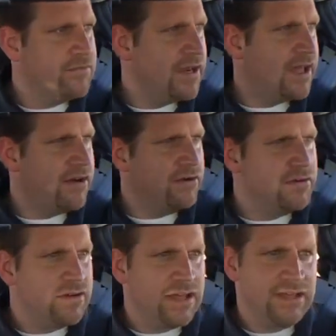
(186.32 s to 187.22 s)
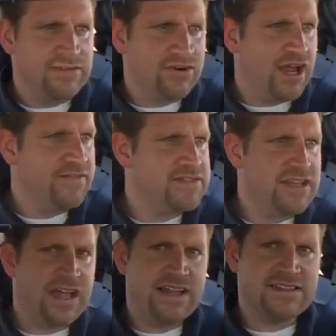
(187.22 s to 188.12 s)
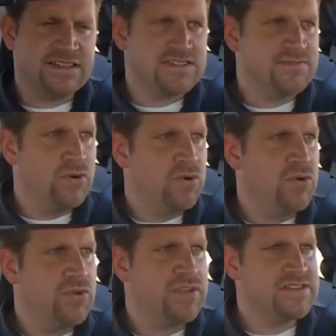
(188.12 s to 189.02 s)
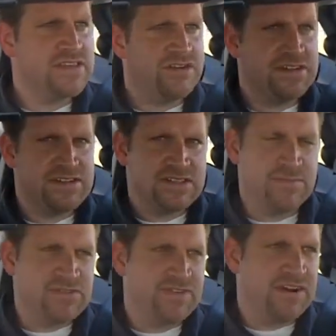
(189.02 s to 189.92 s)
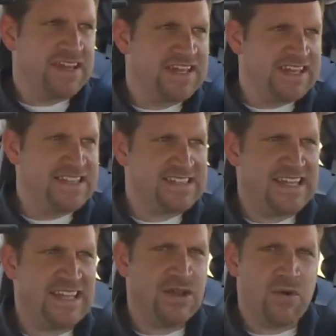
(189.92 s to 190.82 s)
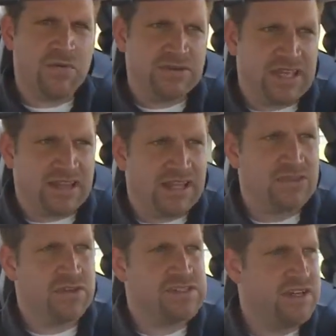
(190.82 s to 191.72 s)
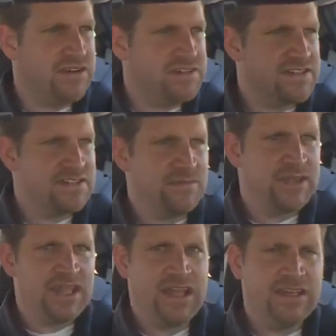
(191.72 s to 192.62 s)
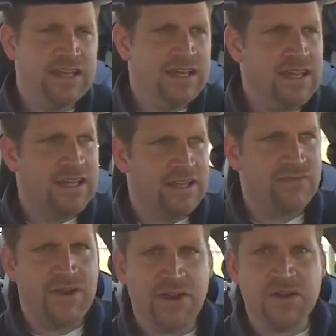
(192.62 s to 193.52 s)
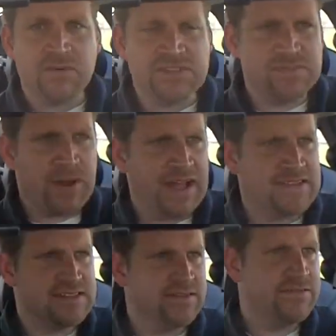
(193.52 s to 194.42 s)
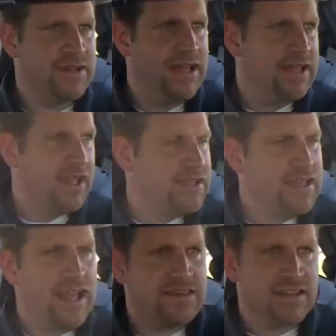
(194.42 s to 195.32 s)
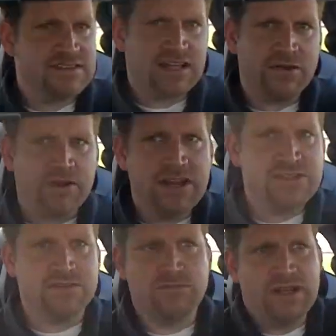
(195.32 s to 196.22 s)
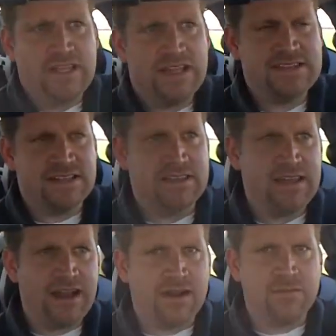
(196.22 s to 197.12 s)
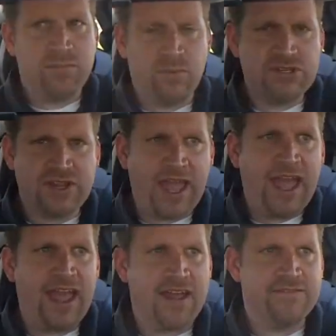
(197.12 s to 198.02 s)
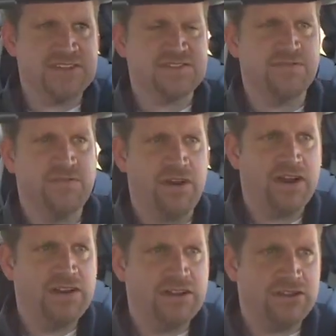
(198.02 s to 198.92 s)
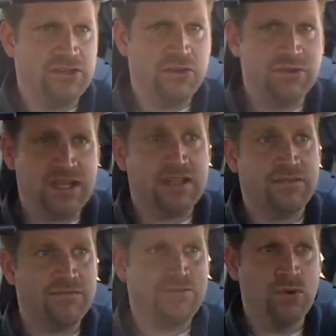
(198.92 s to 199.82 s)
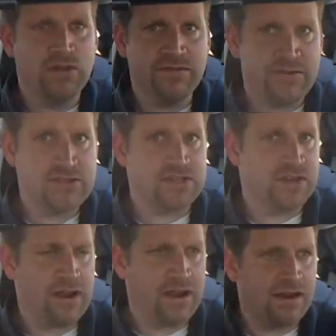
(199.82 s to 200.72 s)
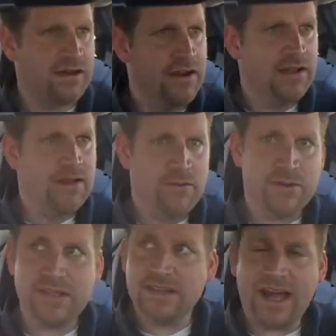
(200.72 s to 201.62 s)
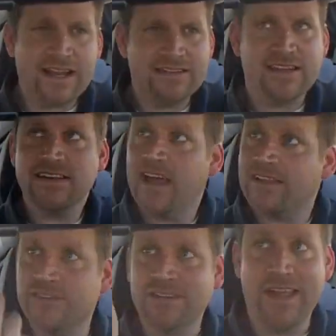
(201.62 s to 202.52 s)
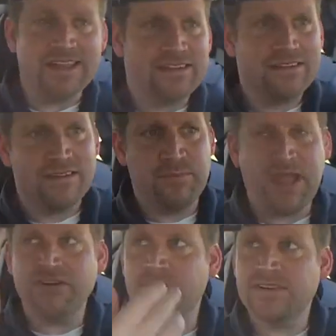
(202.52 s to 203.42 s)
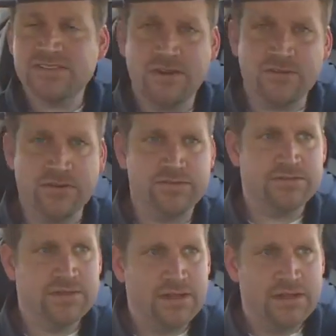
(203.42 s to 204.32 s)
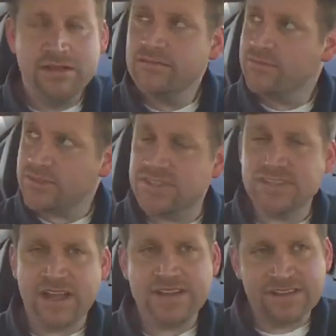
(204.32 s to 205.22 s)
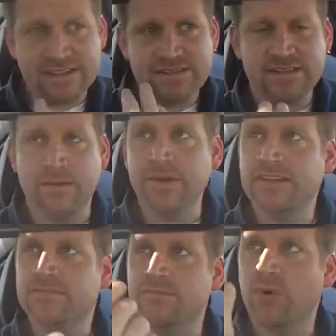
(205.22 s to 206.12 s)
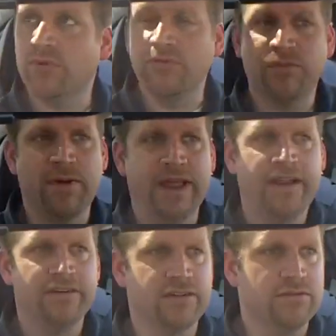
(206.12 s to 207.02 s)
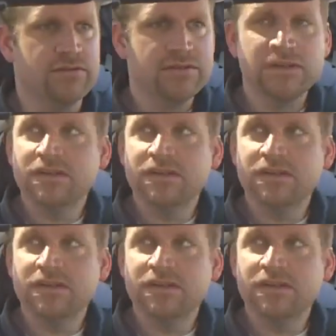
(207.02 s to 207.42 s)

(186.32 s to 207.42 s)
Now, it drives nice, it's smooth, the steering system is very easy, going with that electric steering system again. It's very responsive. And yeah, the acceleration really isn't there, but what you have is a fun, unique, fuel-efficient car with a lot of technology, like the panoramic sunroof, which is nice because it makes more room for my hairdo.